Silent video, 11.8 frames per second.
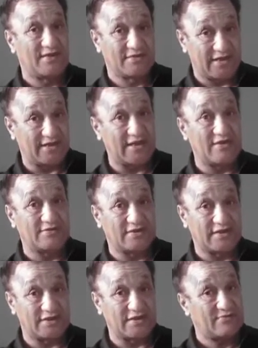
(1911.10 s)
They go
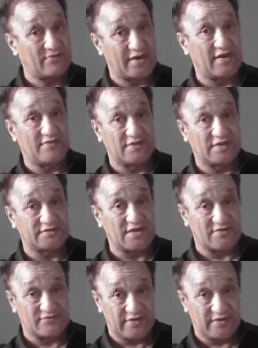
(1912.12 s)
together right over this
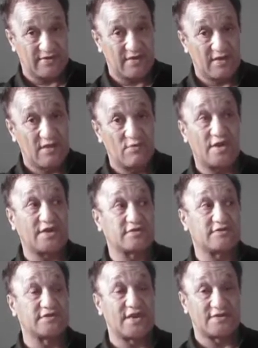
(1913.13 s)
country.
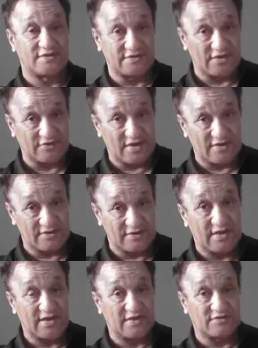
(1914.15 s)
Waikato down in South Island,
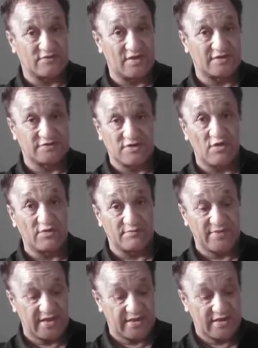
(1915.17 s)
as well as Golden
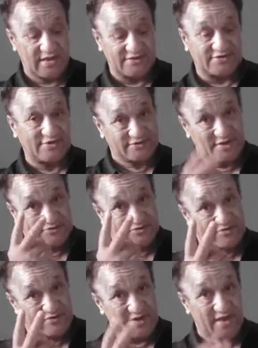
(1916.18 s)
Bay, has got those
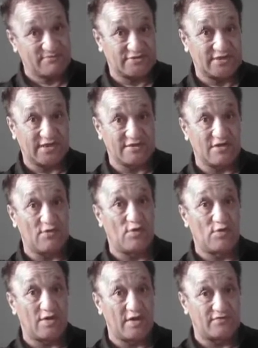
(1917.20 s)
two names together
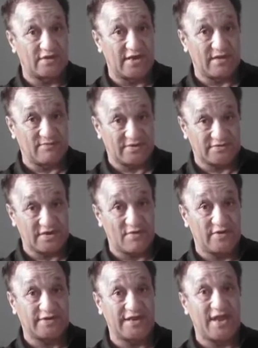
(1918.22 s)
all over the land, because I
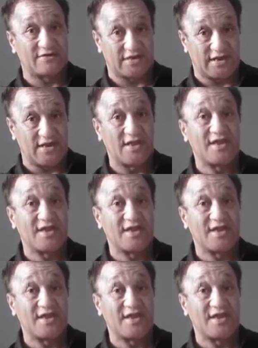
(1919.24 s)
went down there